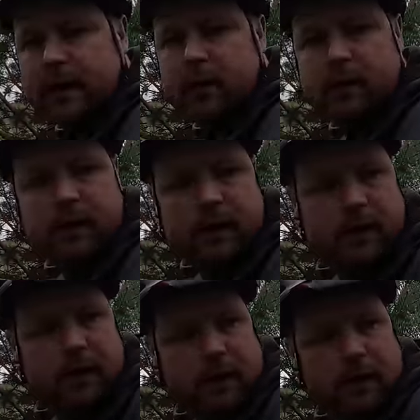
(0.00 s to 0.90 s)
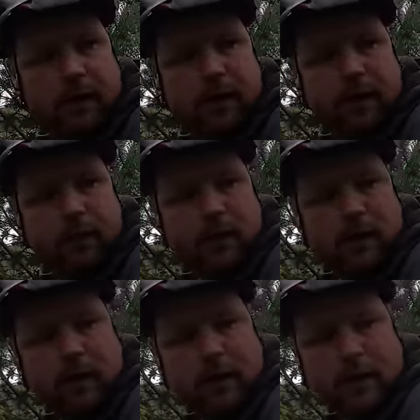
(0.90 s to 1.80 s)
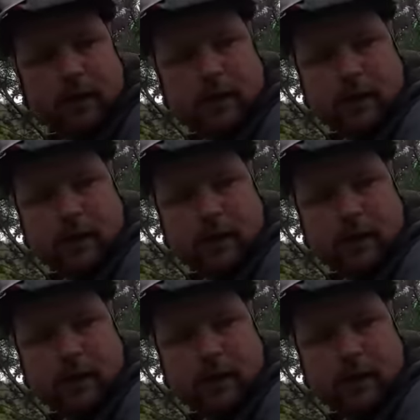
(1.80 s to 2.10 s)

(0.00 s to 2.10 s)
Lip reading: now, and then we'll